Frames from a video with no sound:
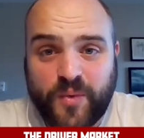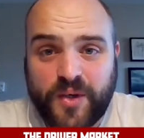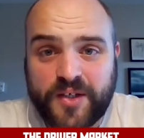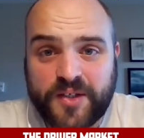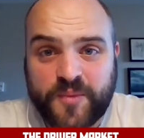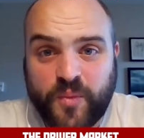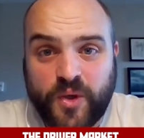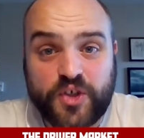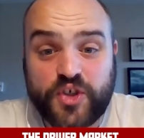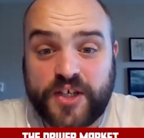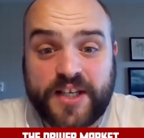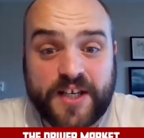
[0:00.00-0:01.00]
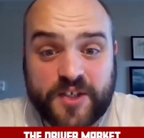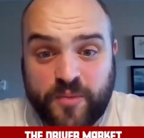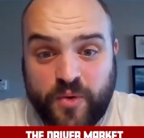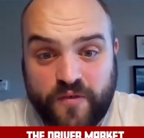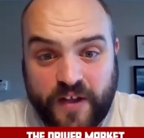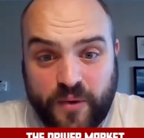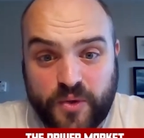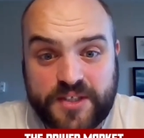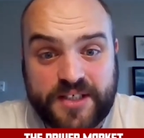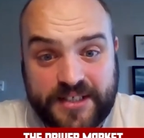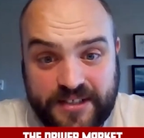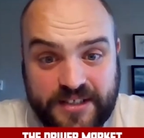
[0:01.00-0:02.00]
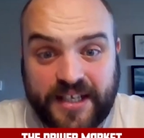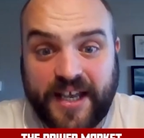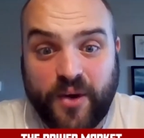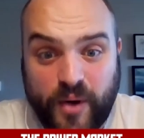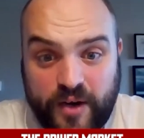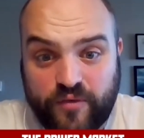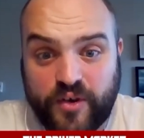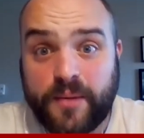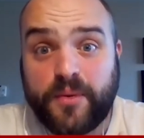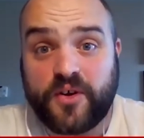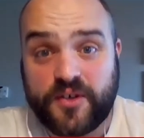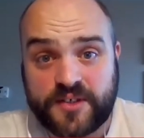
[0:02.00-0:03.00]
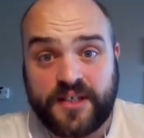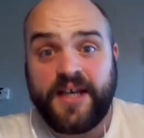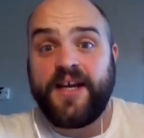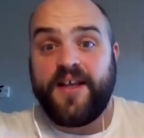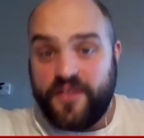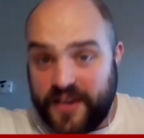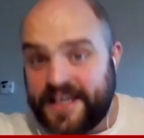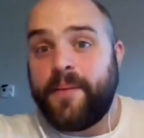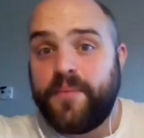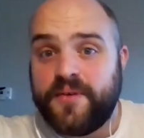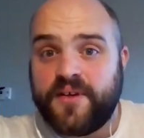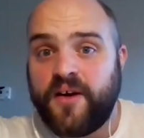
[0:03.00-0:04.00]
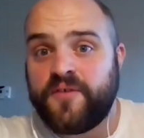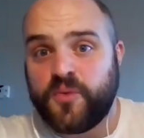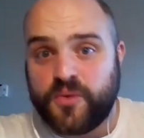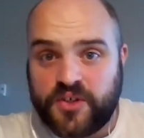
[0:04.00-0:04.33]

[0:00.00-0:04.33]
Ricciardo and think, wow, what a genius move that was to get away from here, because this happened afterwards.